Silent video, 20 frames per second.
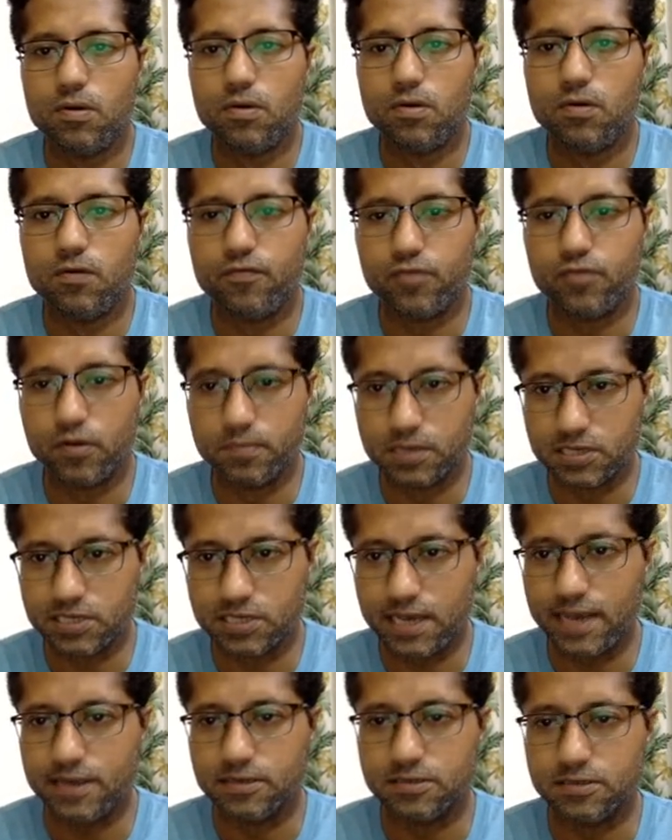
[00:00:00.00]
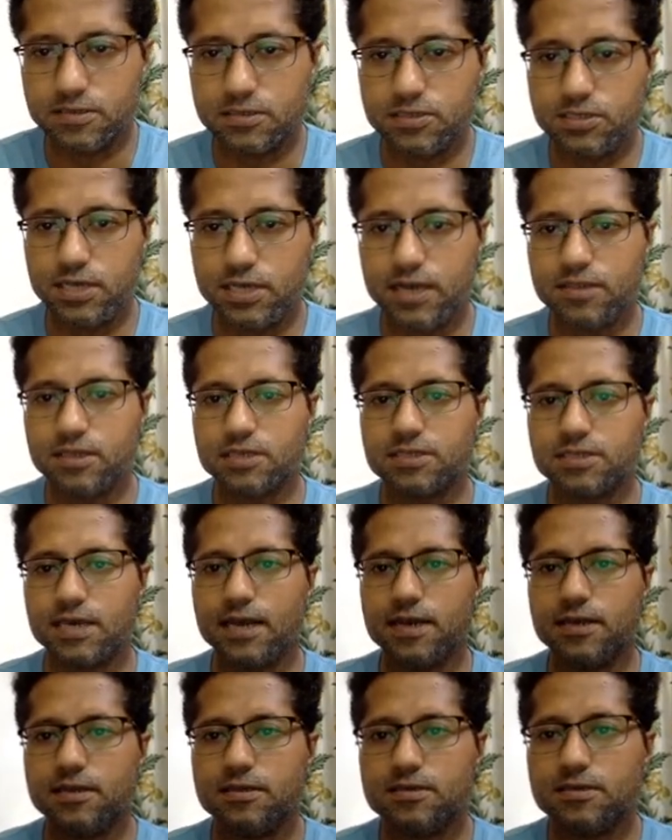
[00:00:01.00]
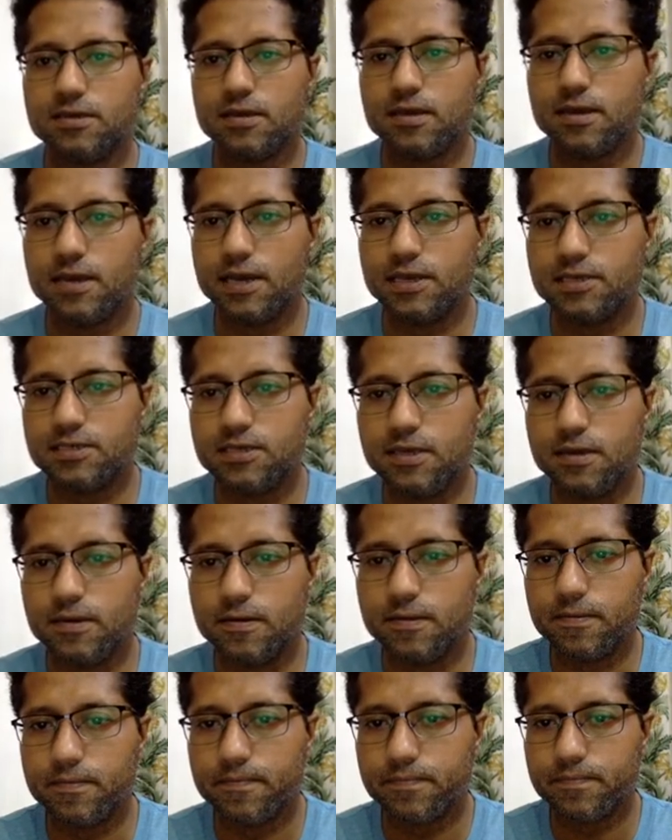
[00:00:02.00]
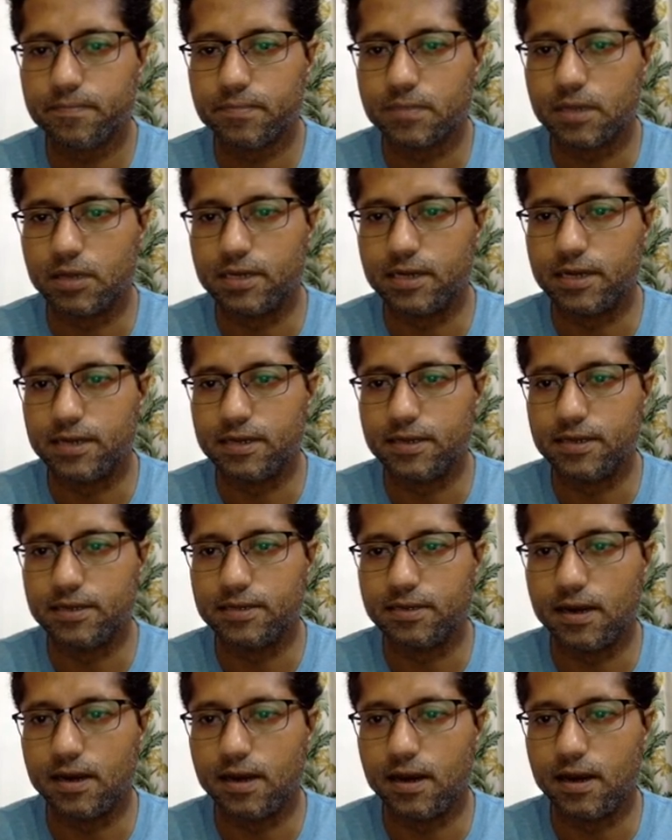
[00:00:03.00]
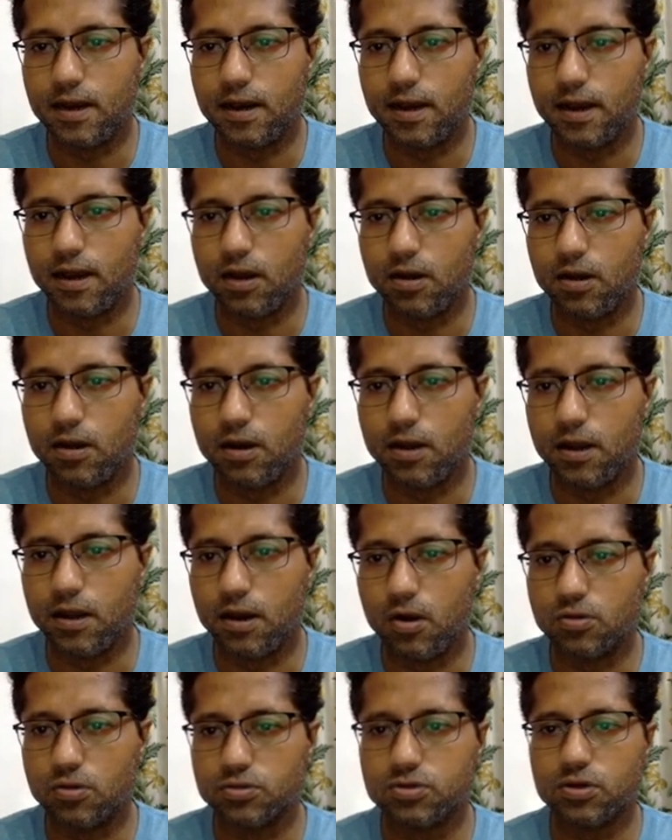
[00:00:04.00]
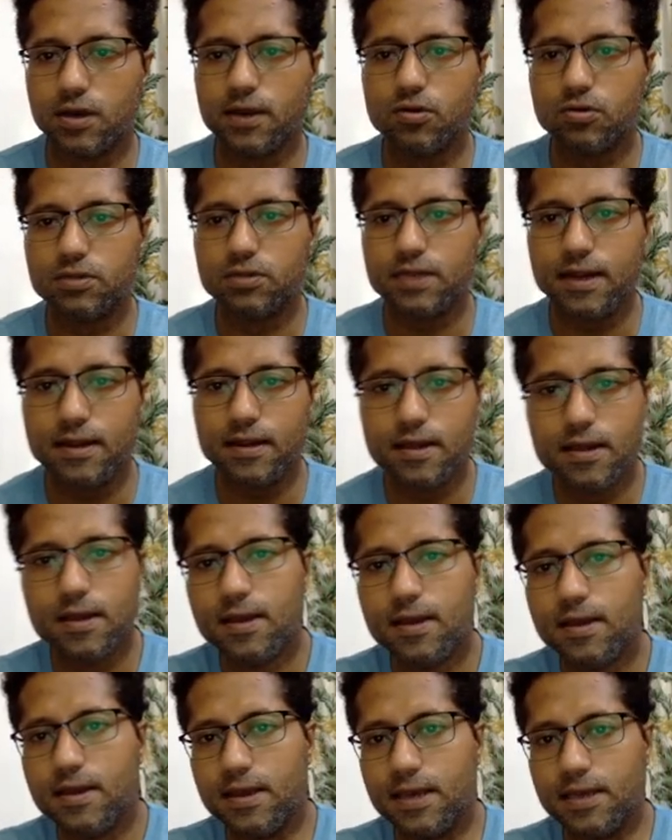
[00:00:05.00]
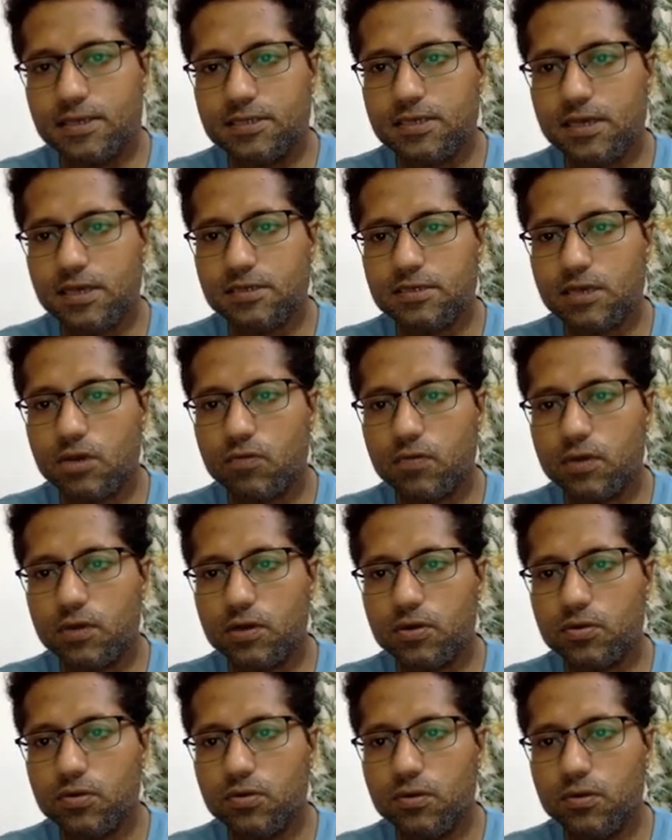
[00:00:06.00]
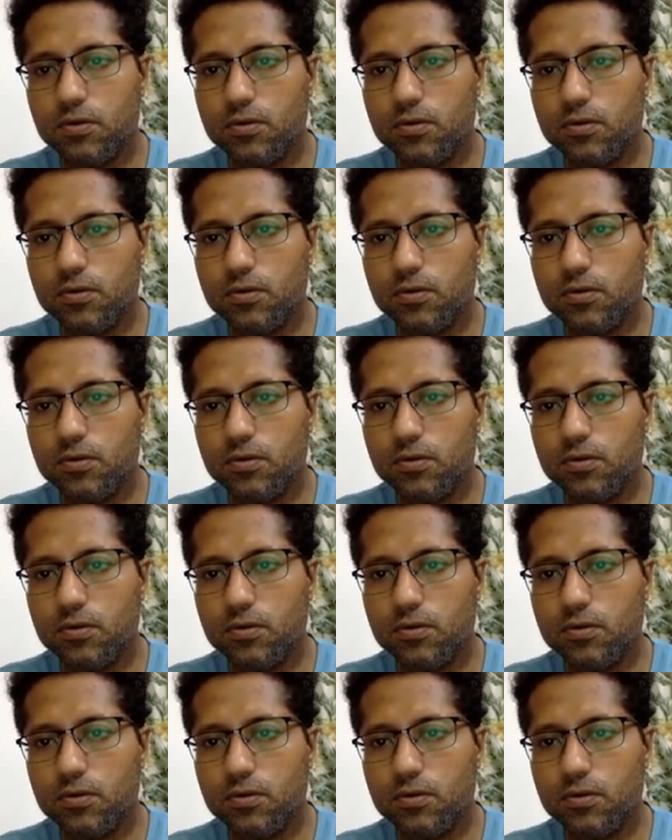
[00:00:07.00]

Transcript: from the sides, check the sides AC. Now that I know that AC is equal to